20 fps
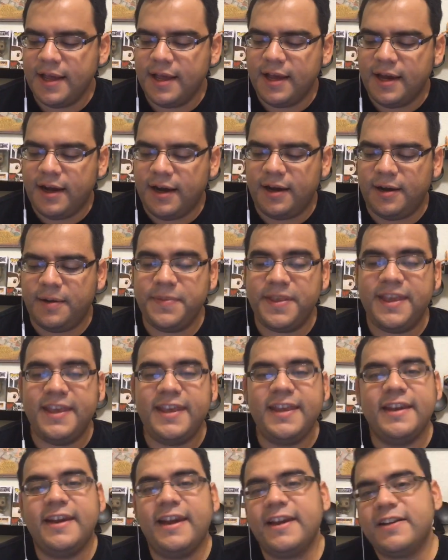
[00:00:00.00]

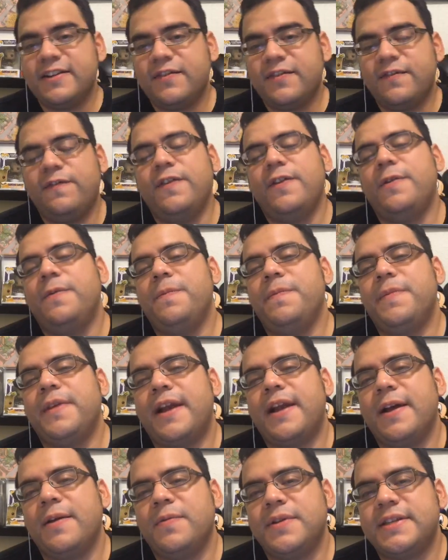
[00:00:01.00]
The next film that
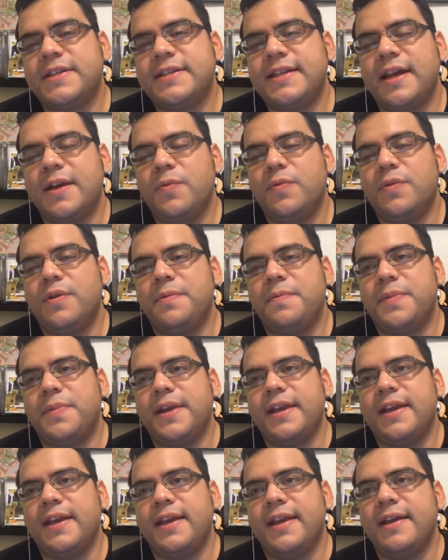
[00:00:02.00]
I would say would
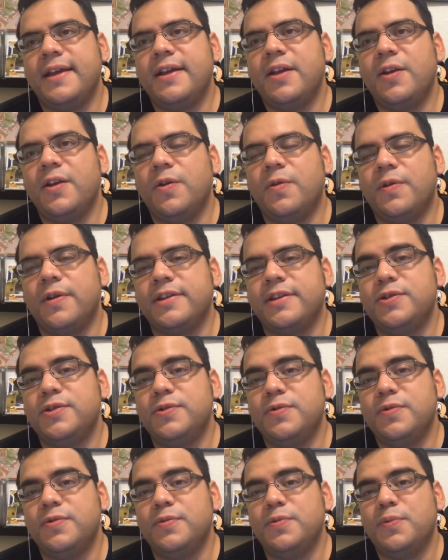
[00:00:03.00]
be going
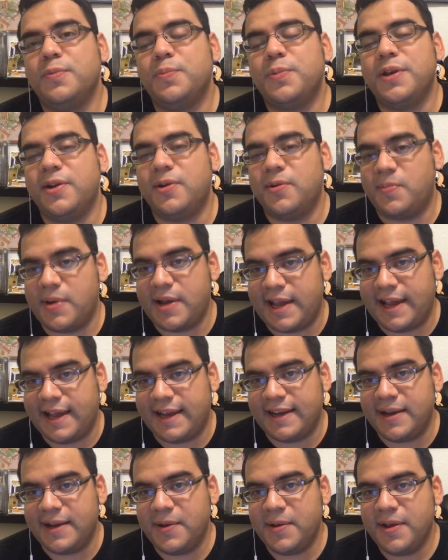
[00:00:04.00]
to Peter
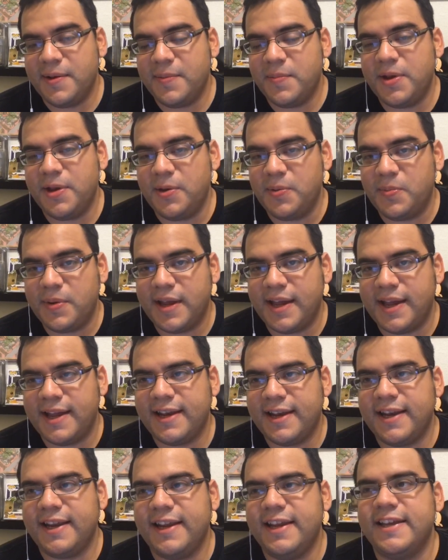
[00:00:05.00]
Pan. Peter
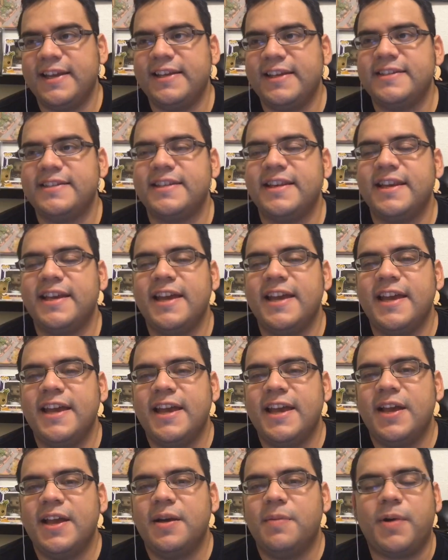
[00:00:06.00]
Pan is
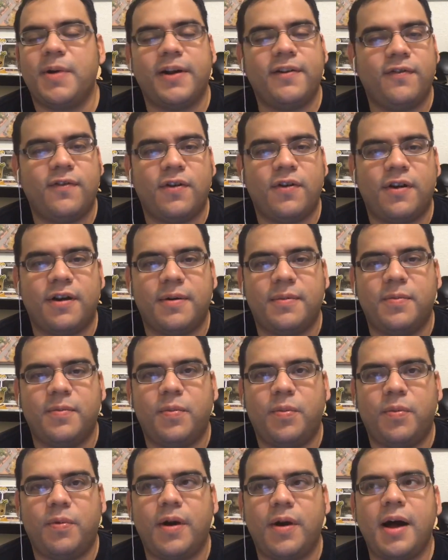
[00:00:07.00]
by far
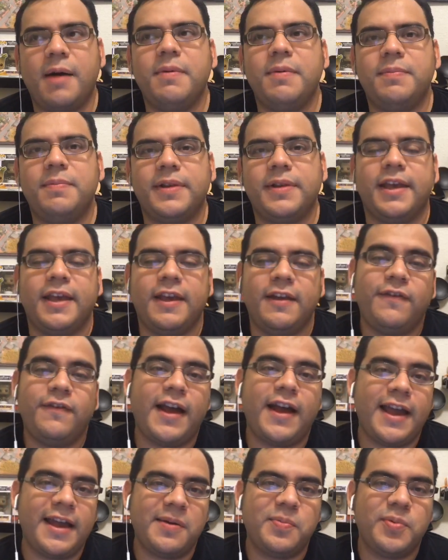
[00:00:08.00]
probably, if
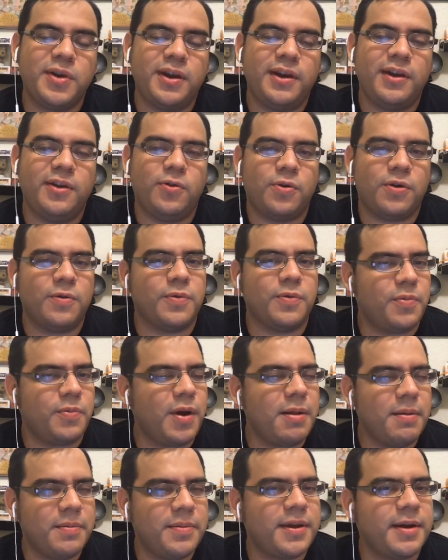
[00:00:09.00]
I had to put it in order, would
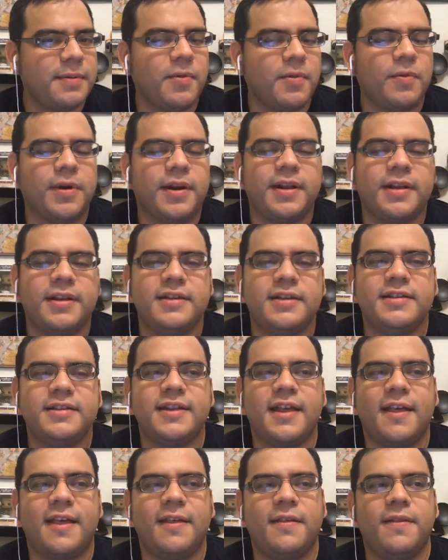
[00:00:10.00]
probably be number one. It
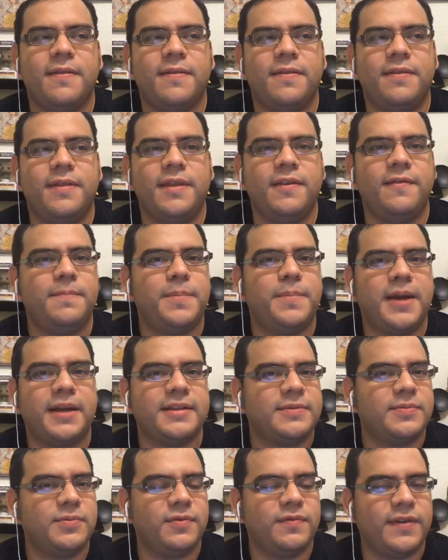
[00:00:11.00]
is the
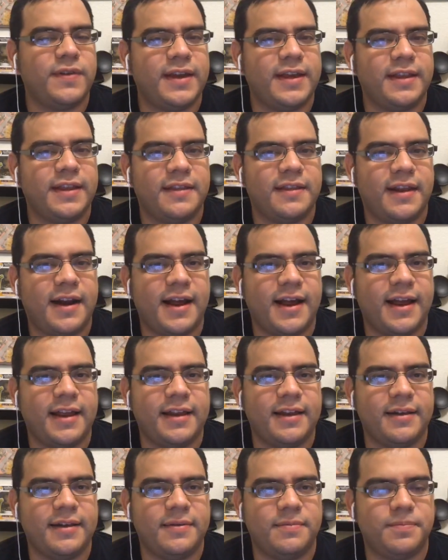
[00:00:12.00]
best movie that
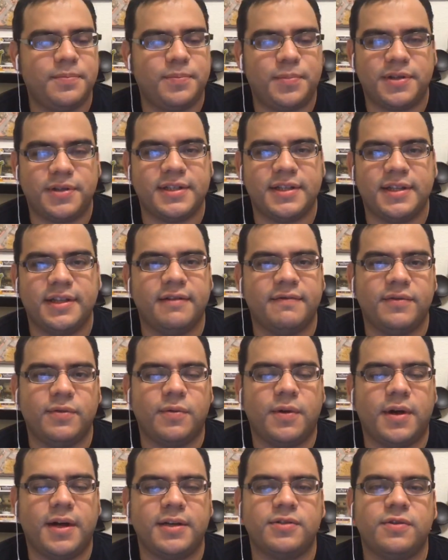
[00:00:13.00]
I personally love to
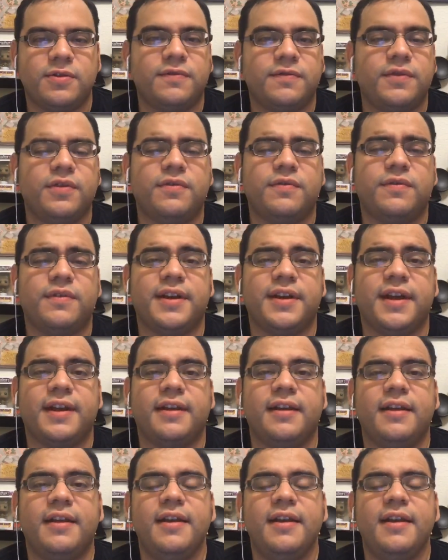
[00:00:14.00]
watch over and over again.